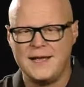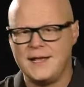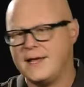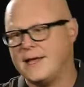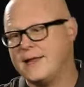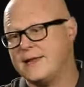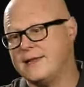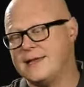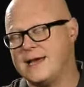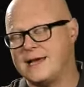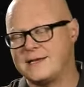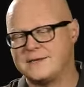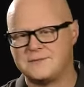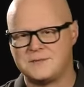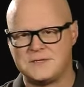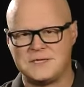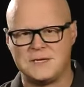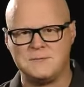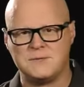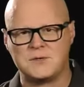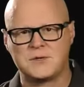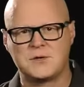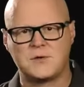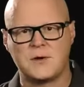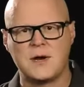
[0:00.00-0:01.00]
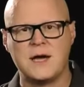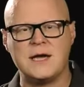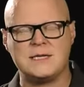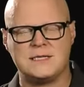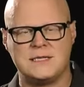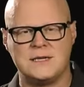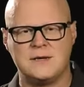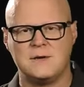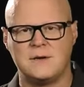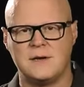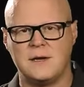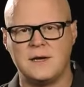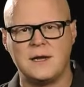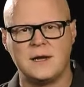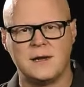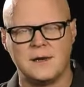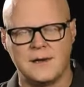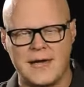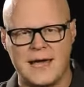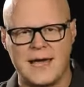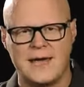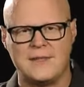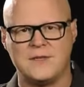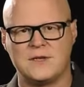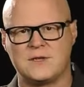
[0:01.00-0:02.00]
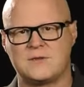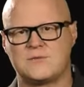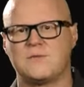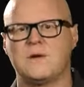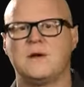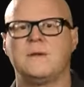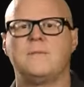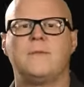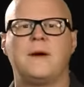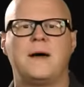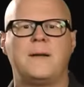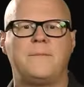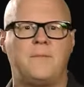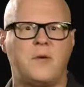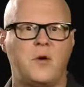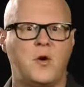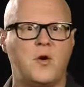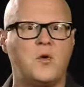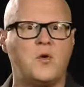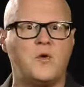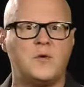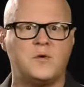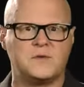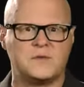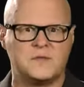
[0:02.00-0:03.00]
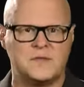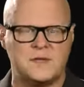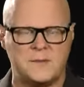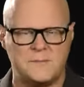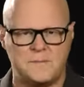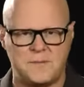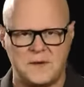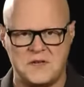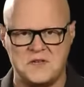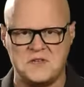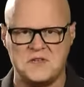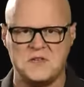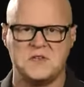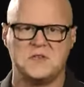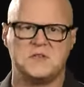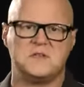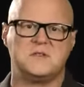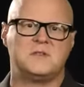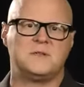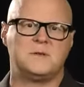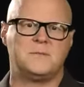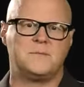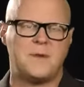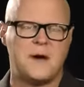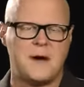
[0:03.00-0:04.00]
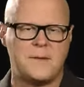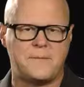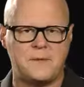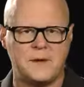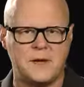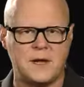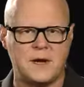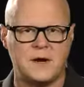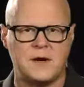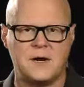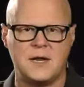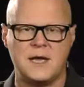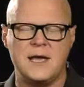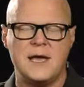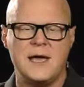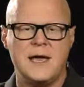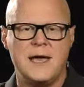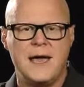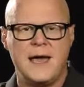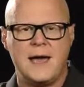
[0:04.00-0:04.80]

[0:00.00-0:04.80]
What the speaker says: And that seems crazy in a land that's run by polls and opinions and popularity.